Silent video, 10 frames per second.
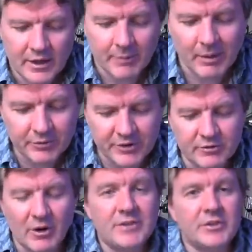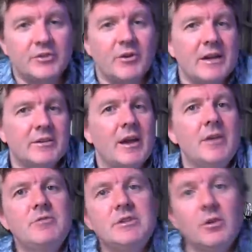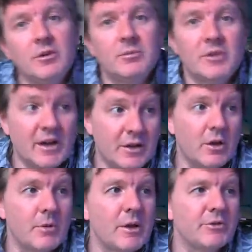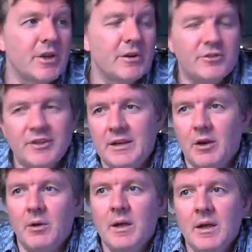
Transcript: about the writer-director, Henry Dunham, that I got about Tarantino.